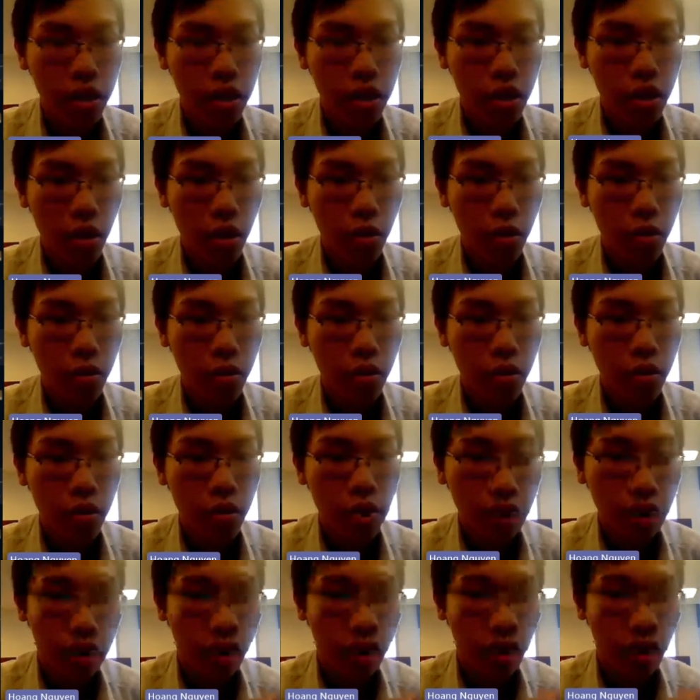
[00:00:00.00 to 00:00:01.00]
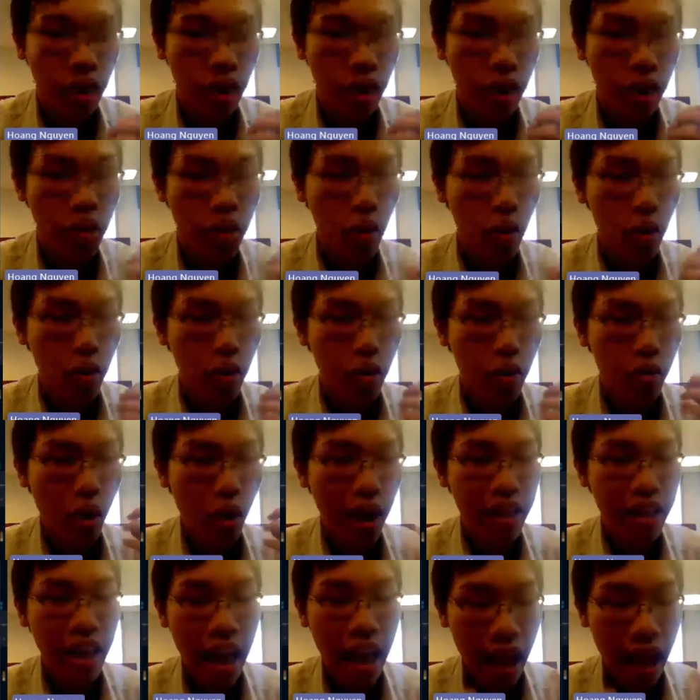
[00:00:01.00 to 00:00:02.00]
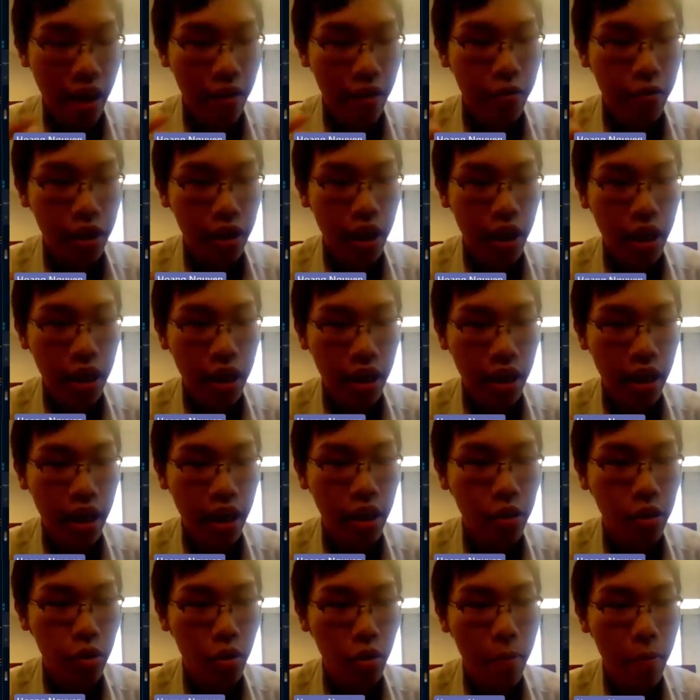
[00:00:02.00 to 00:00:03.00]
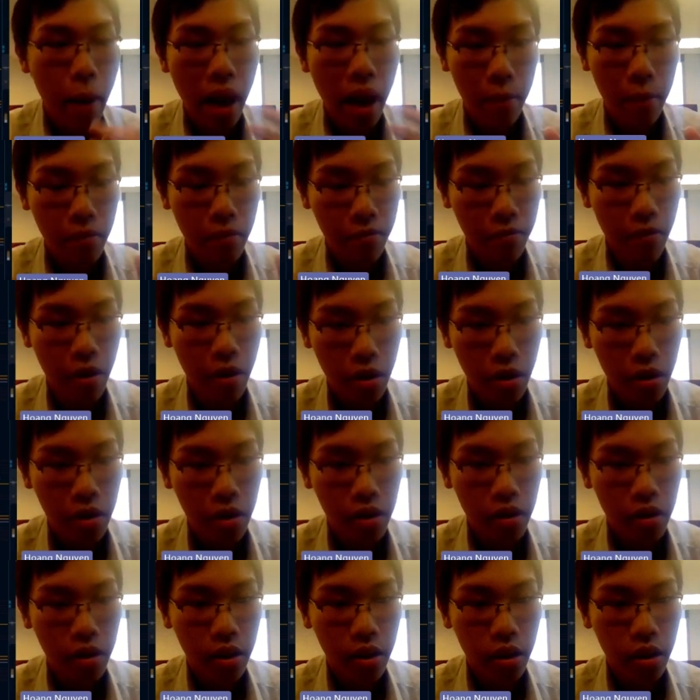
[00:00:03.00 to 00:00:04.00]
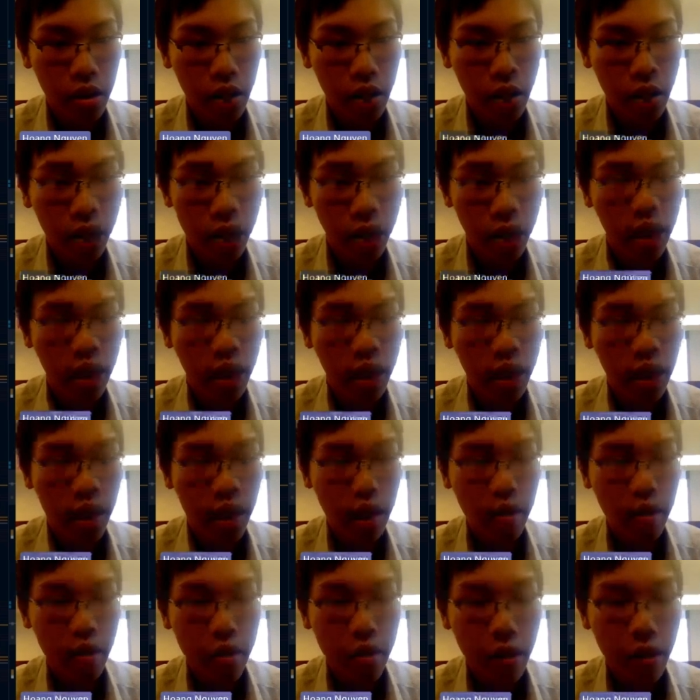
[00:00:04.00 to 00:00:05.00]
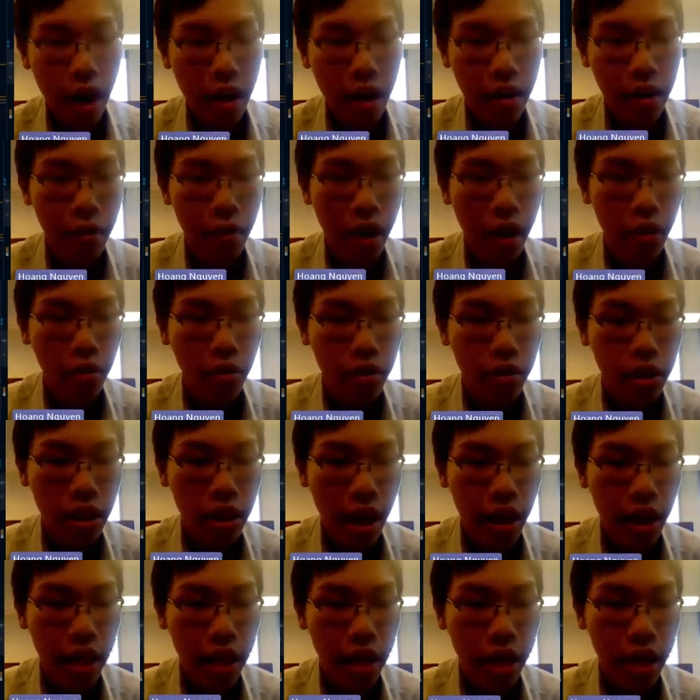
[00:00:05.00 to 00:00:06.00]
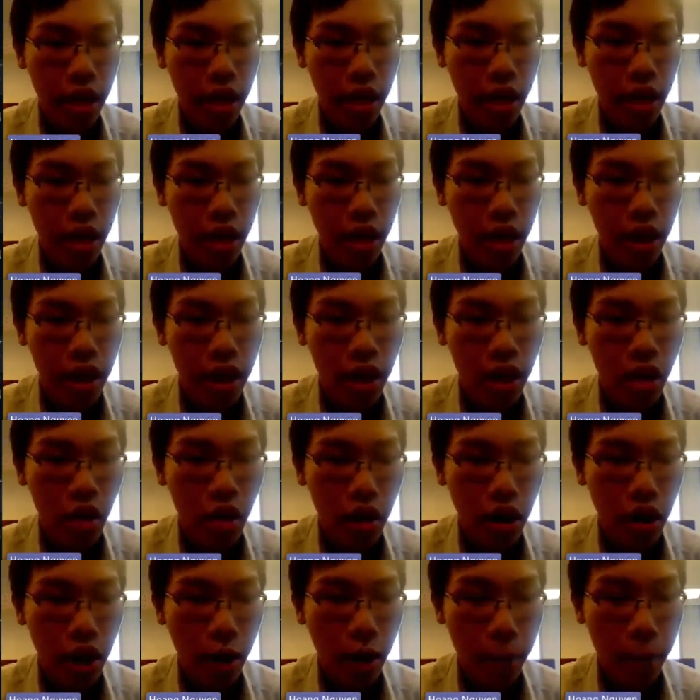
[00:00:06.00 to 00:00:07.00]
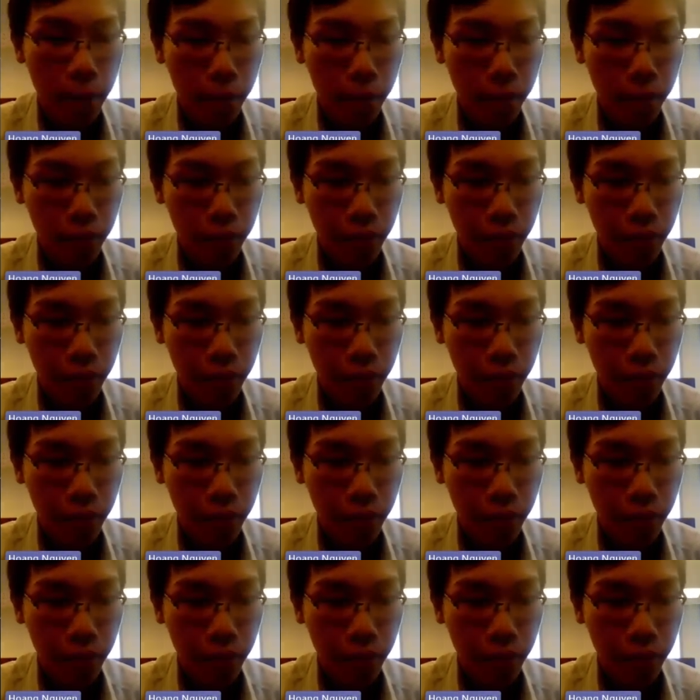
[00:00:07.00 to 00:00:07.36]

So it's gonna write everything into the back buffer. And at the final stage, it's gonna